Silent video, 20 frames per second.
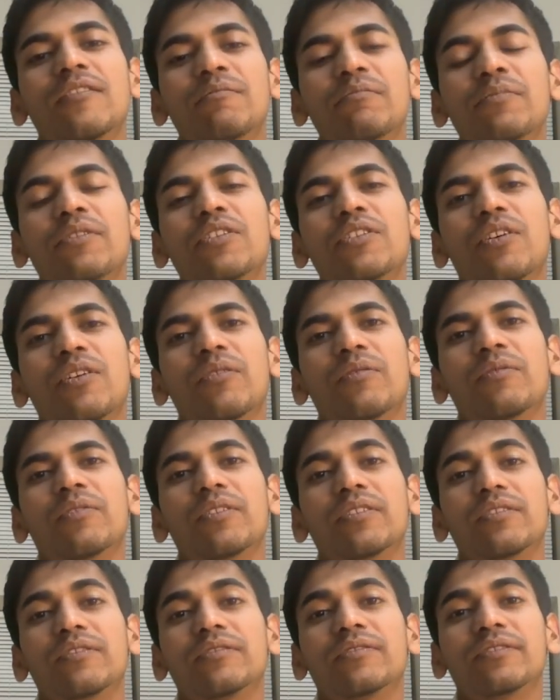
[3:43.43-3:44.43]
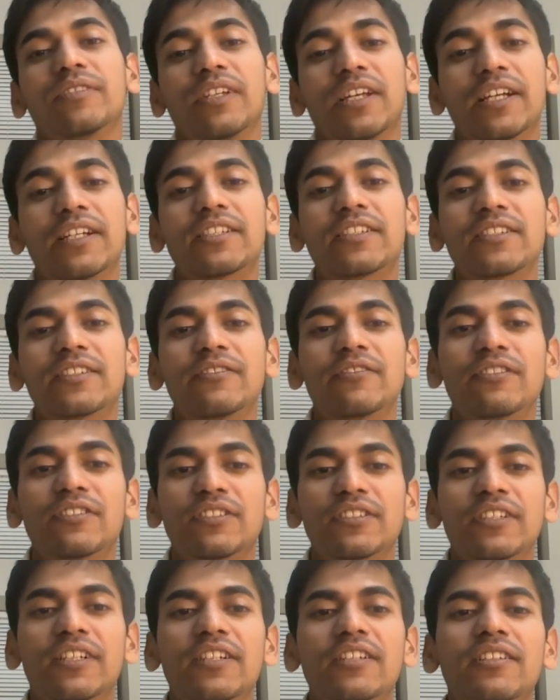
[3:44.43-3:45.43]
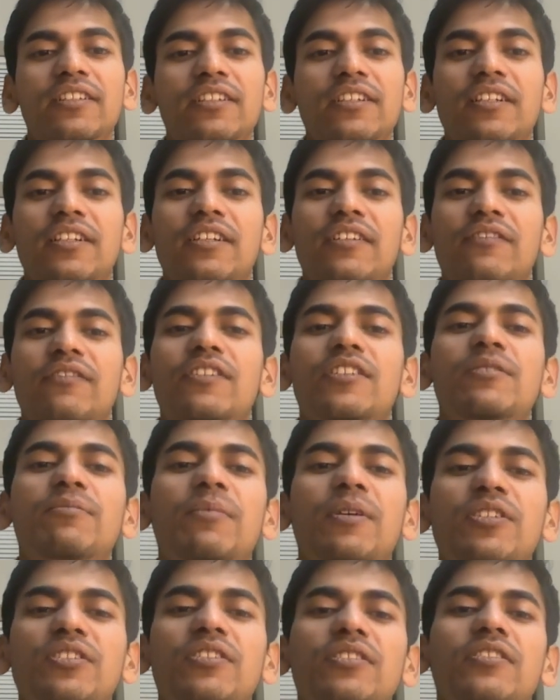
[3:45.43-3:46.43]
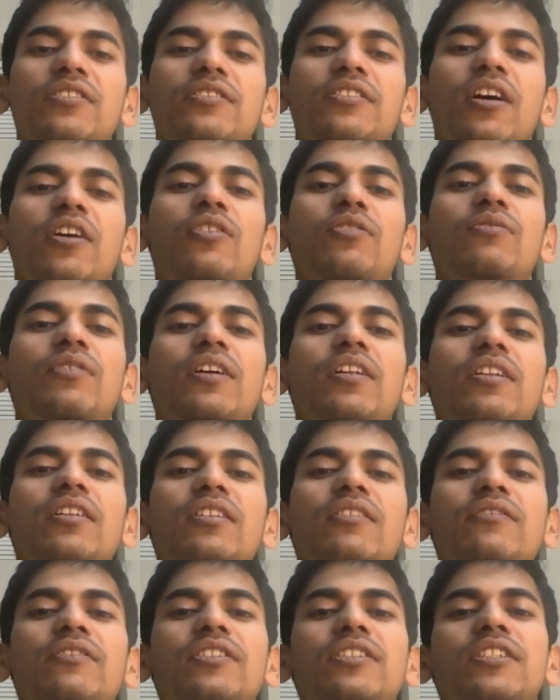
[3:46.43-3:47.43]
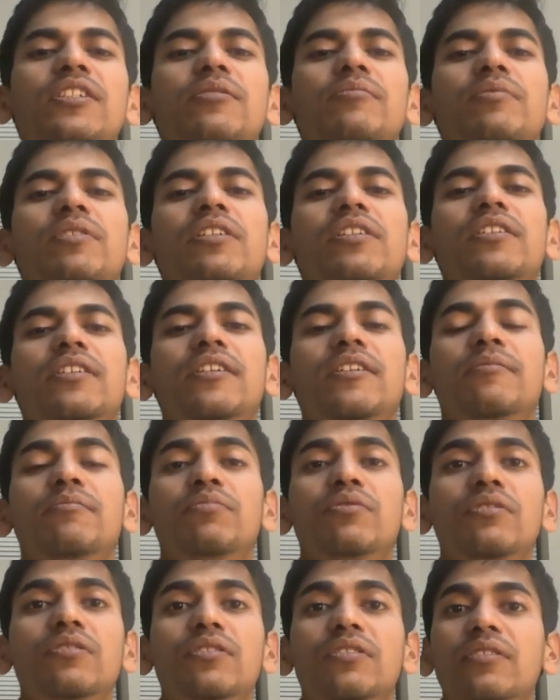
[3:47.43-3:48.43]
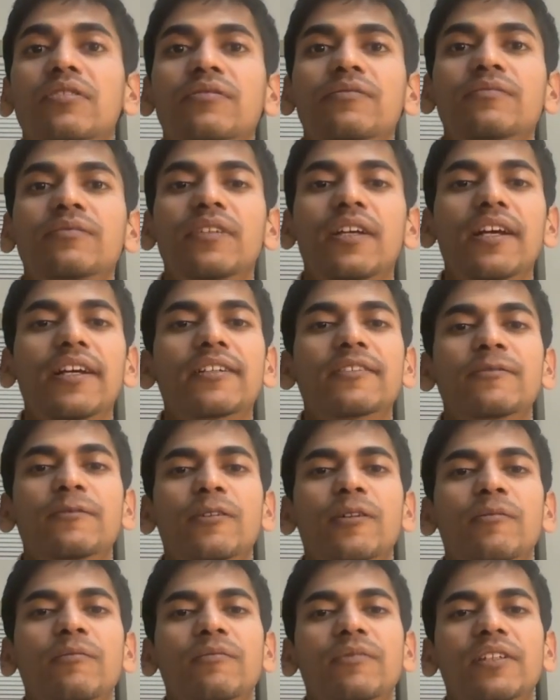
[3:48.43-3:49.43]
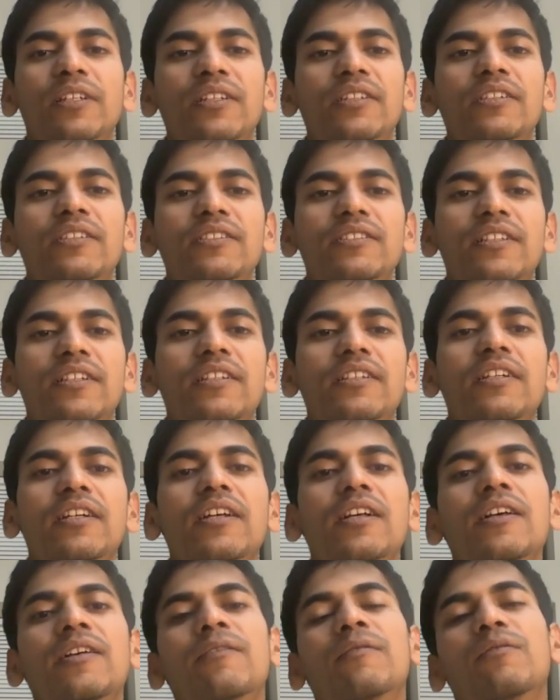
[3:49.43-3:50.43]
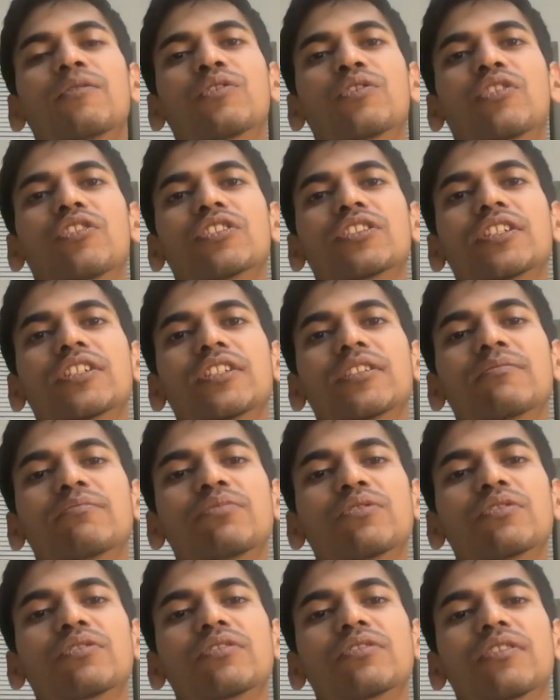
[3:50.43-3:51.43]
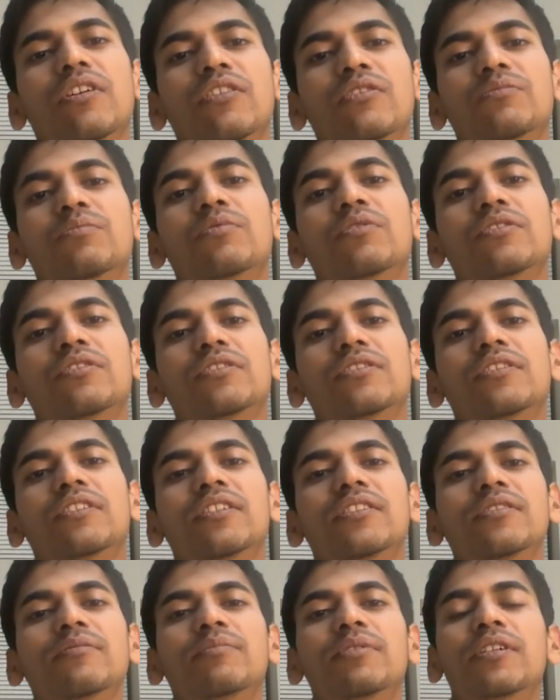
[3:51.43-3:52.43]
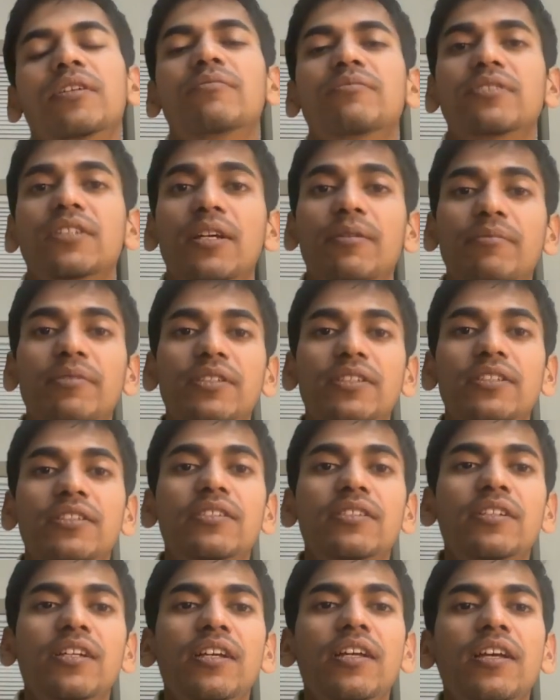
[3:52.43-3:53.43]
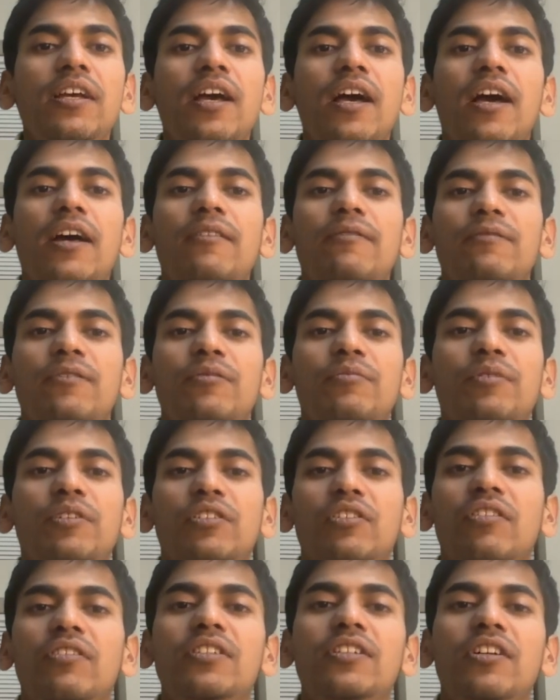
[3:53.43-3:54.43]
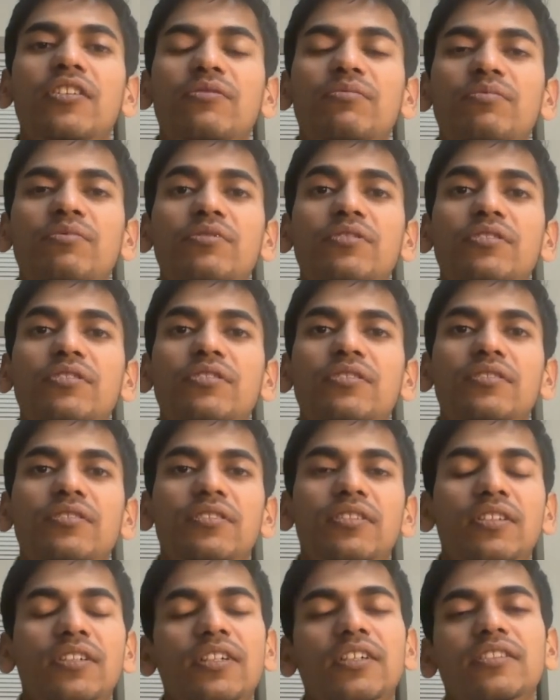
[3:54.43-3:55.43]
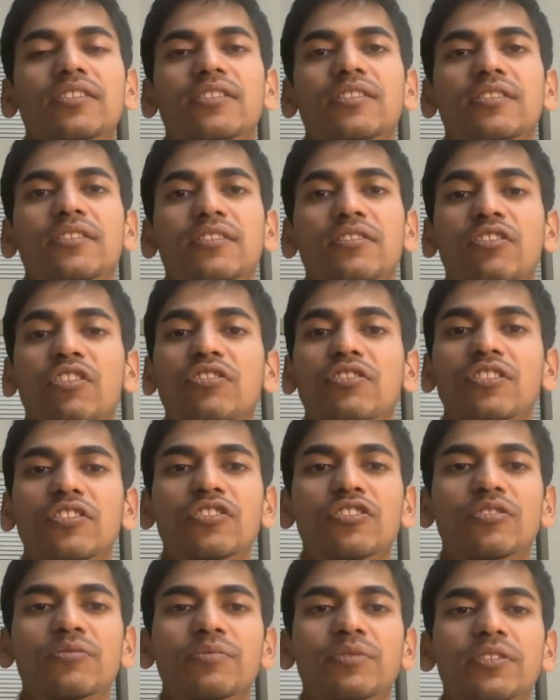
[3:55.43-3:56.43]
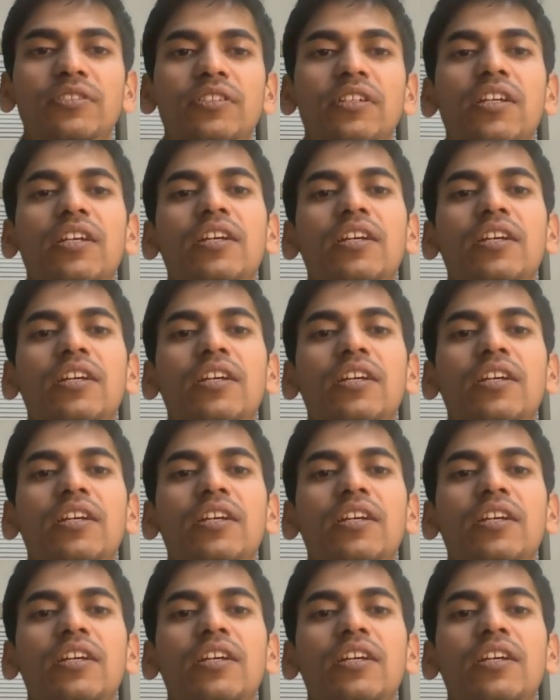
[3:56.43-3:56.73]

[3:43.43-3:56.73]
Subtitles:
P of x given z, which measures how well we rebuild input x from latent z. For Gaussian input outputs, this becomes MSE, and for Bernoulli outputs, it's cross entropy.